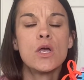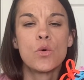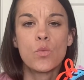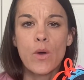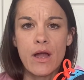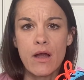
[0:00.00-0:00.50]

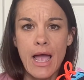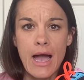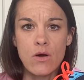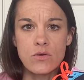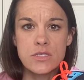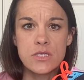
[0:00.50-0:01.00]
wear
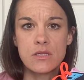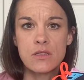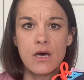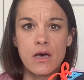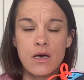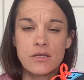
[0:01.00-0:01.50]
out
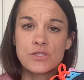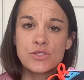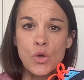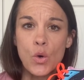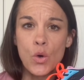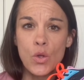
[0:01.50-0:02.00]
the
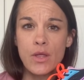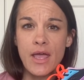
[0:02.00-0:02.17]
sole